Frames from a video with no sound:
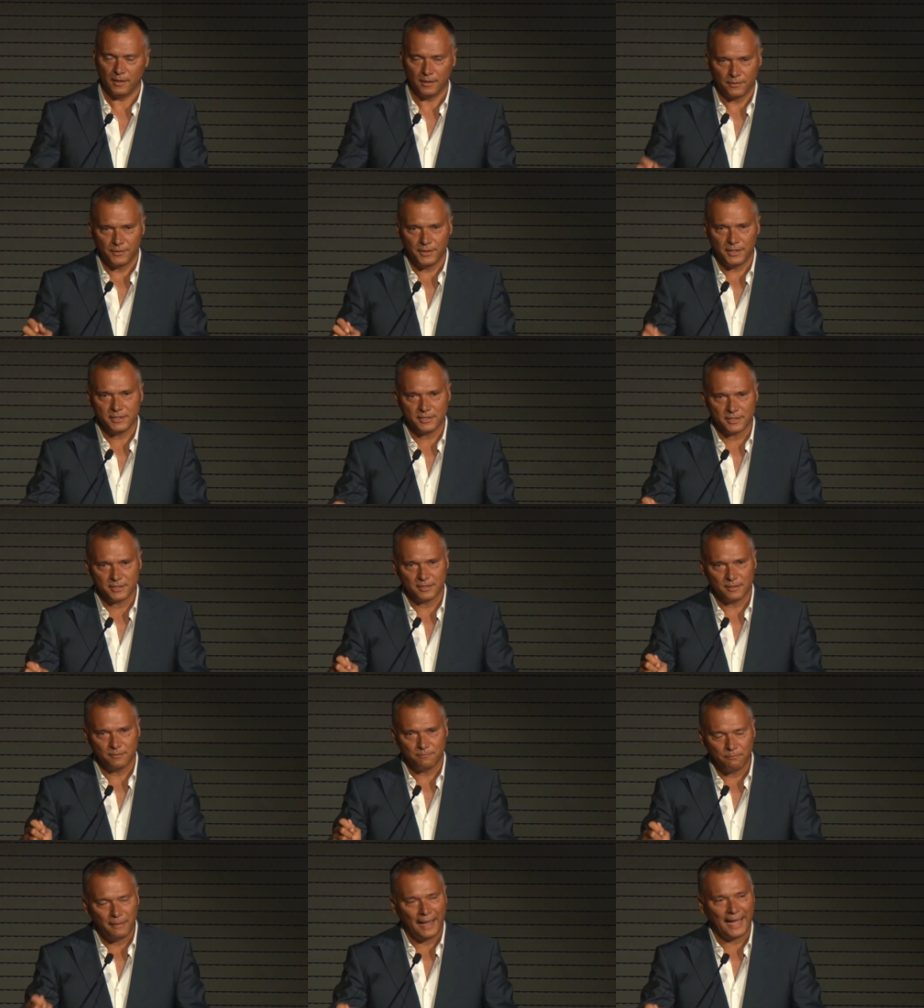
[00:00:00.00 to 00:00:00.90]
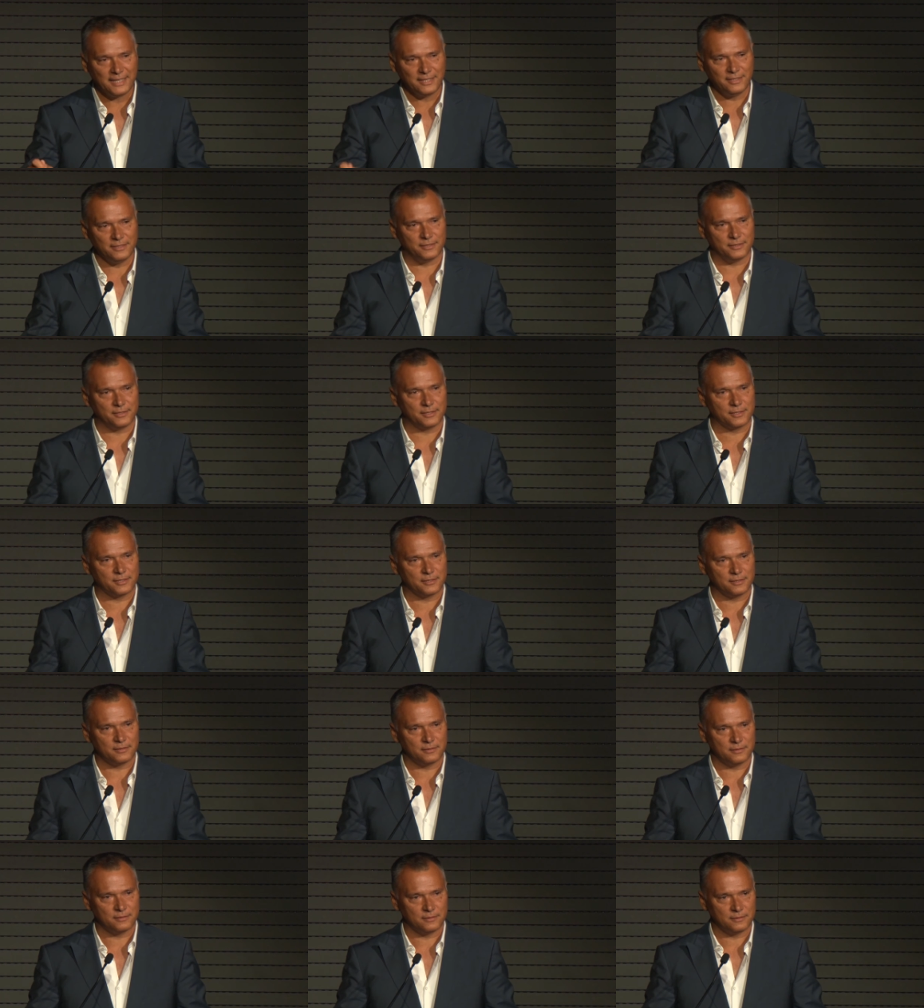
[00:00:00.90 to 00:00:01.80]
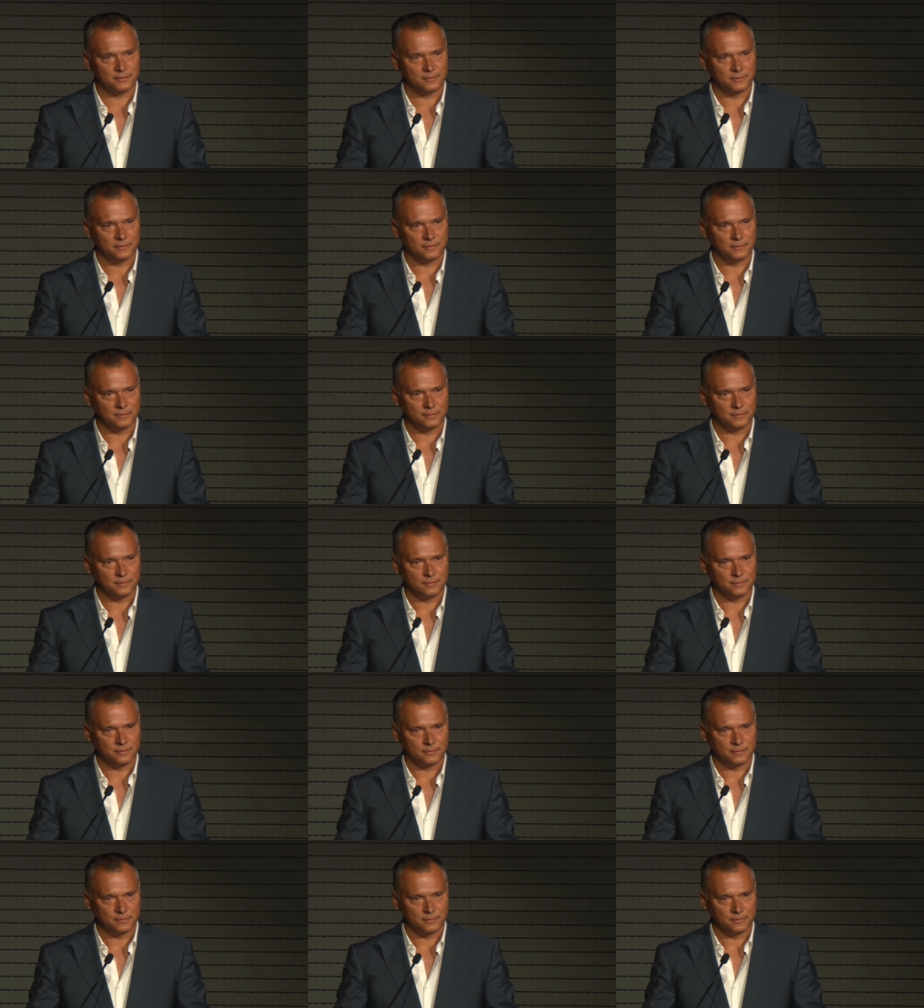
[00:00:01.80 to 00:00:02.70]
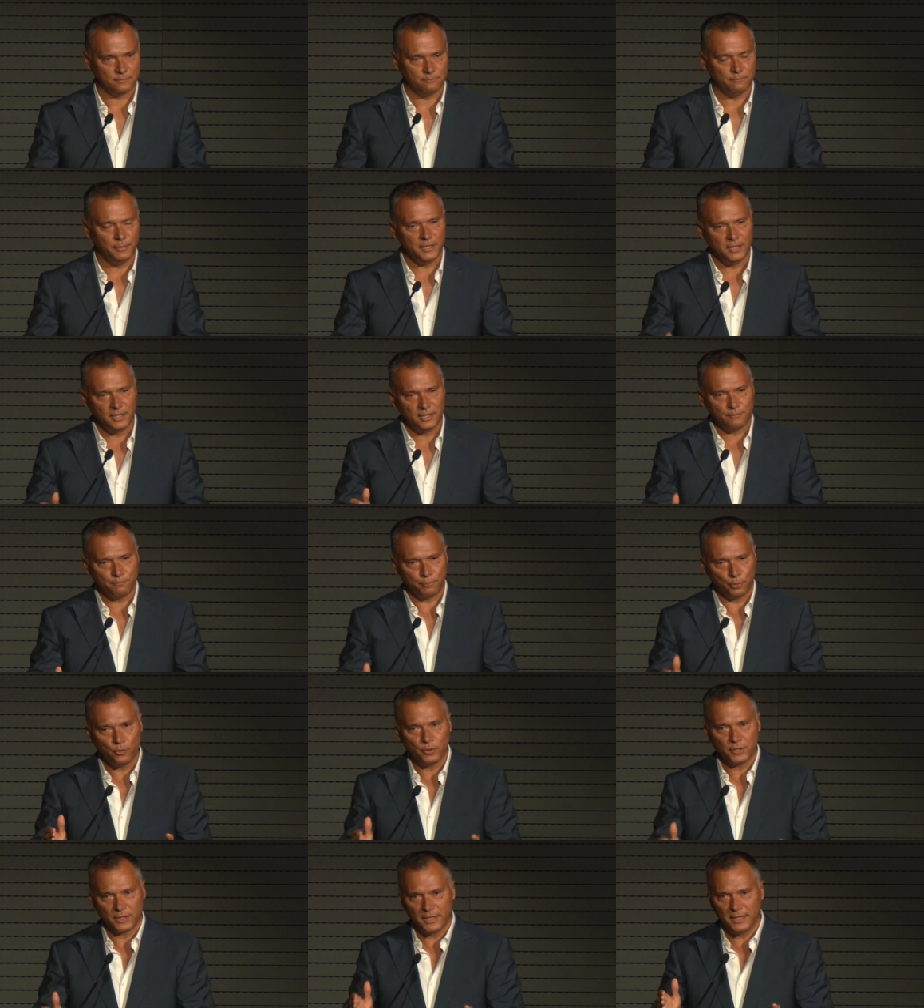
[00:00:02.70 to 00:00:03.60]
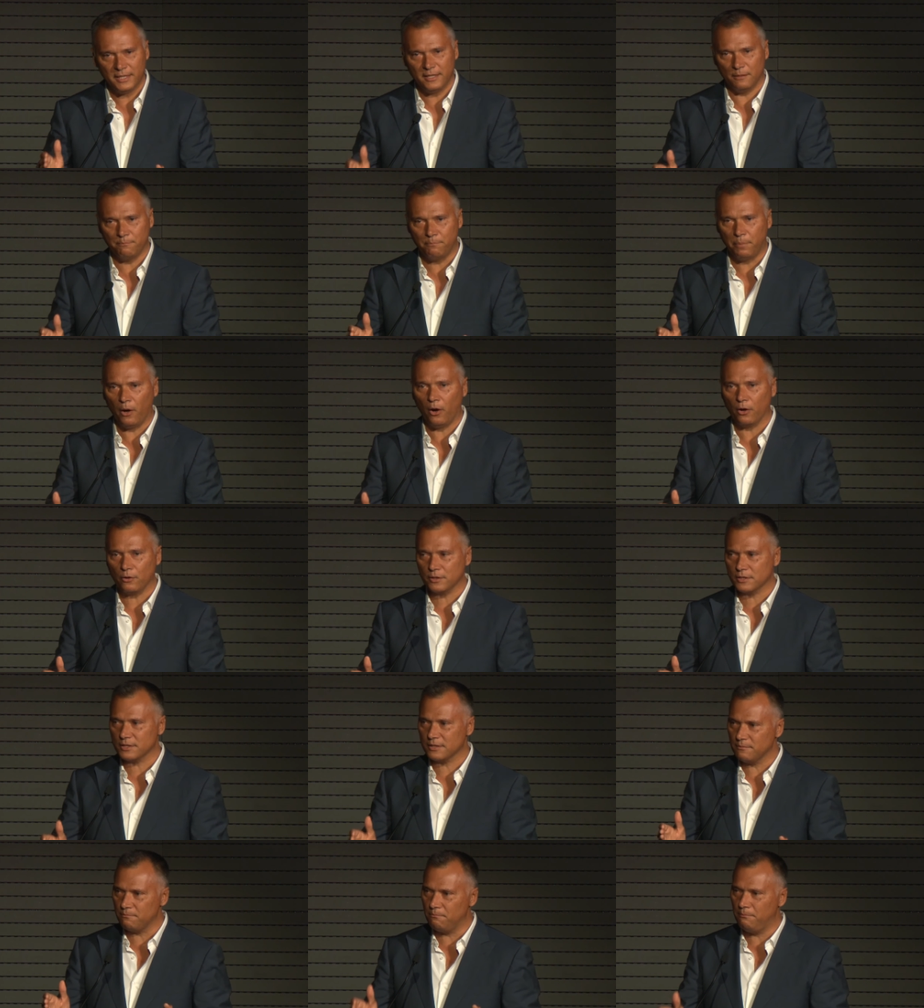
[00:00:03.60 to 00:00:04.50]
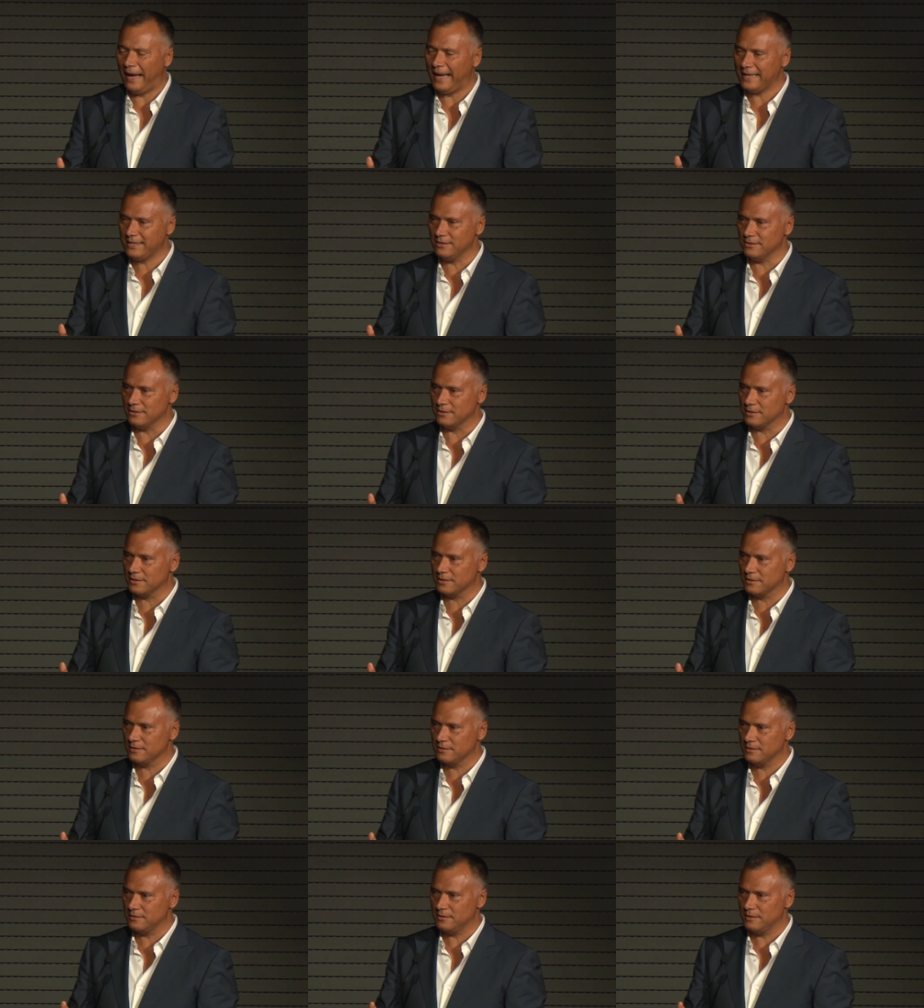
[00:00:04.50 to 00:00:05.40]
This matters. Being put in a box matters.